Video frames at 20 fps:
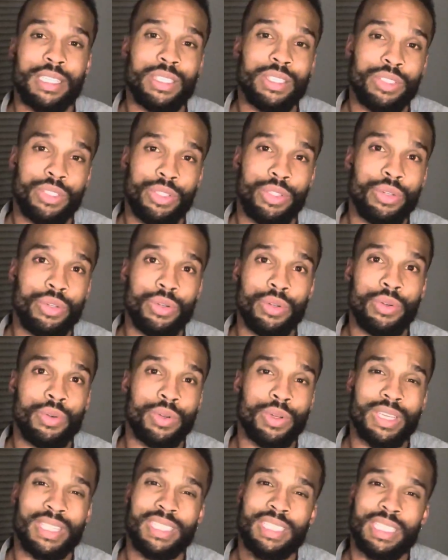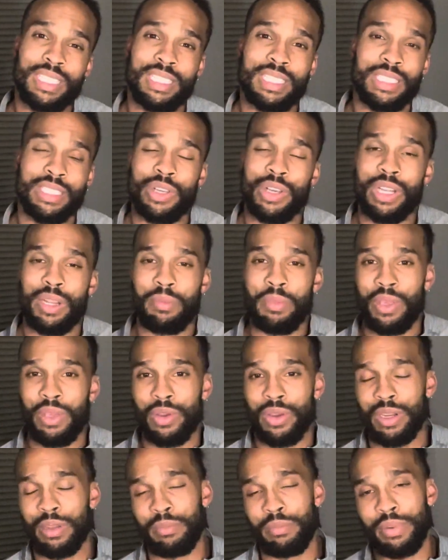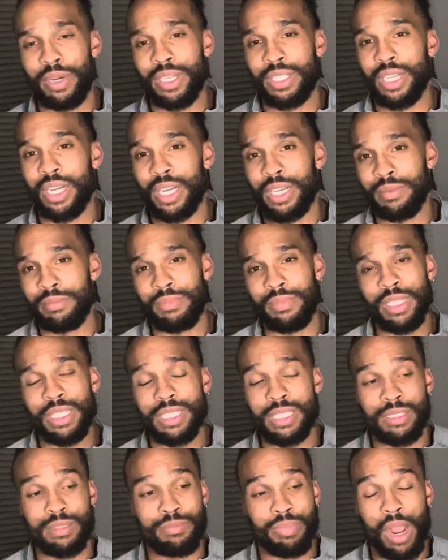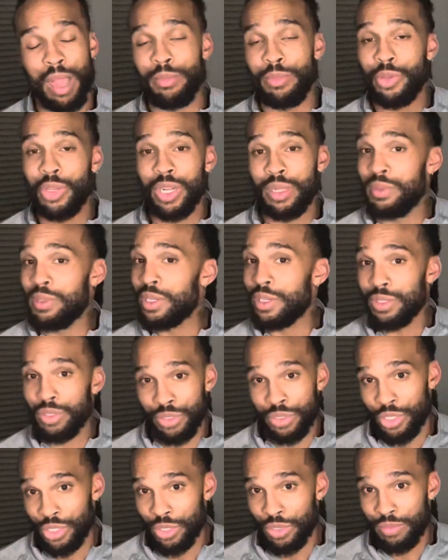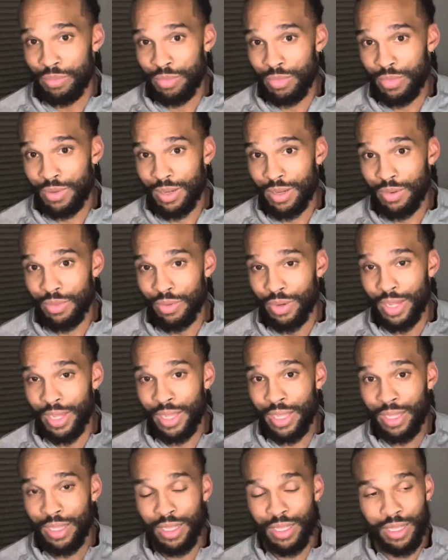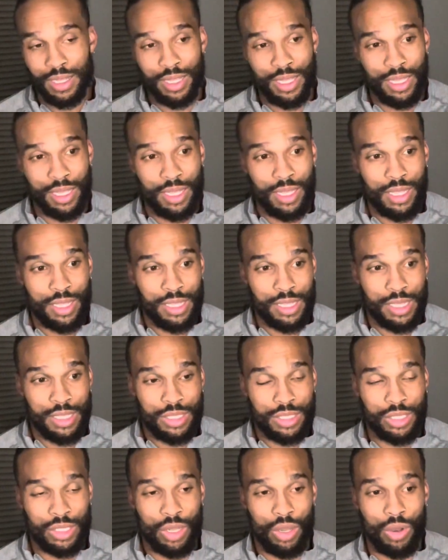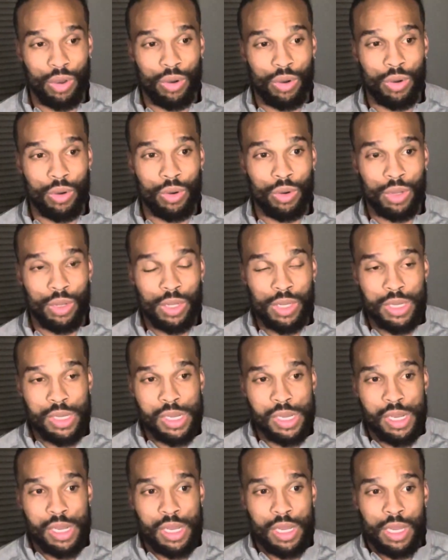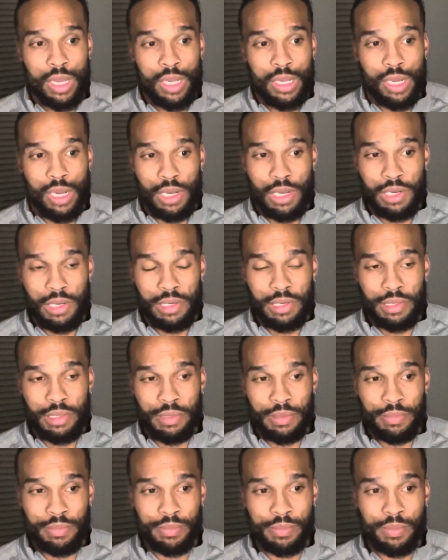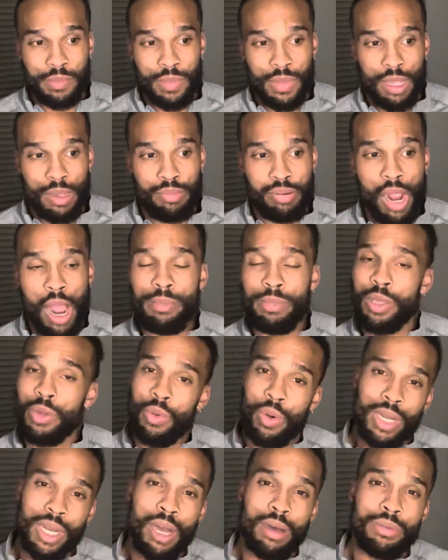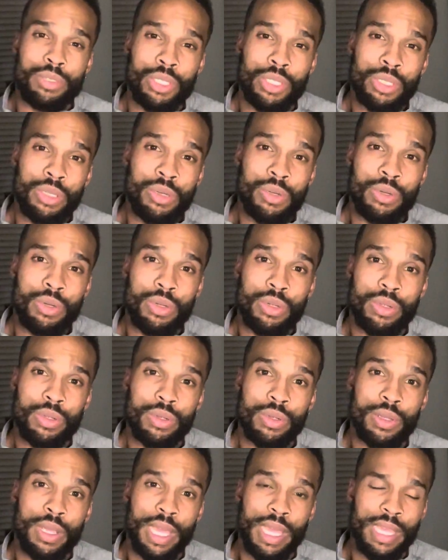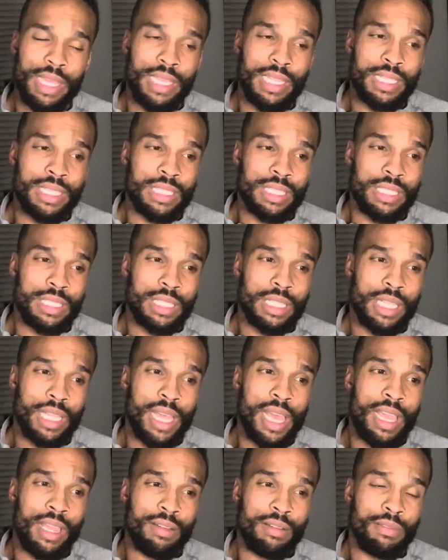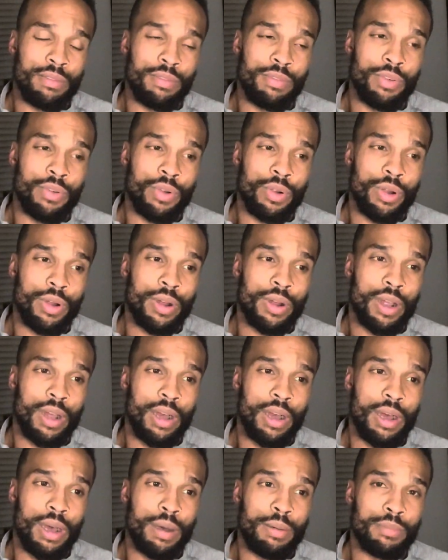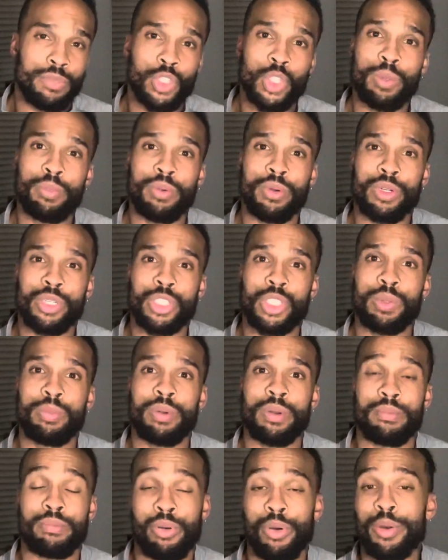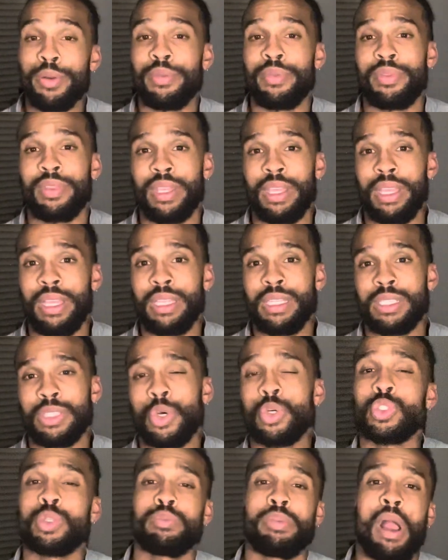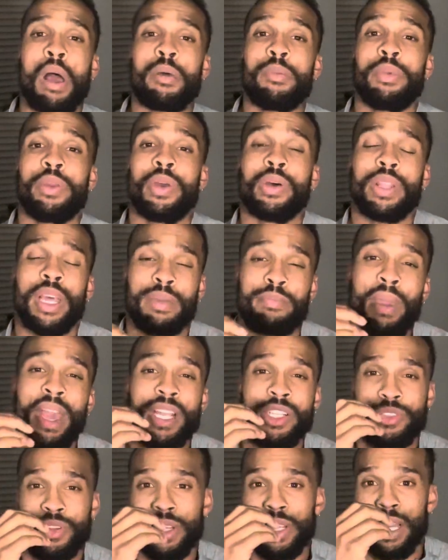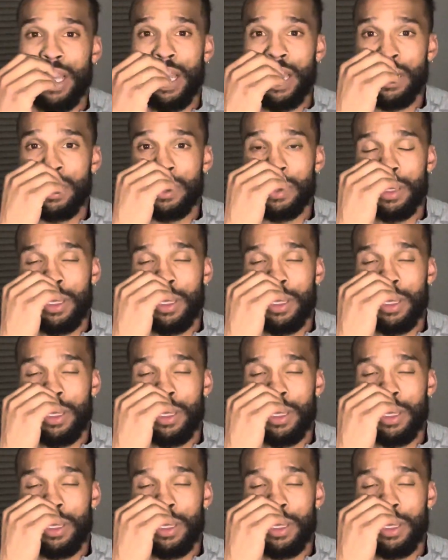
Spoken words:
to, because this is going to be on this is probably going to be on YouTube, right? So probably what I'll do is, like, for super important things, those will probably be on, like, Patreon.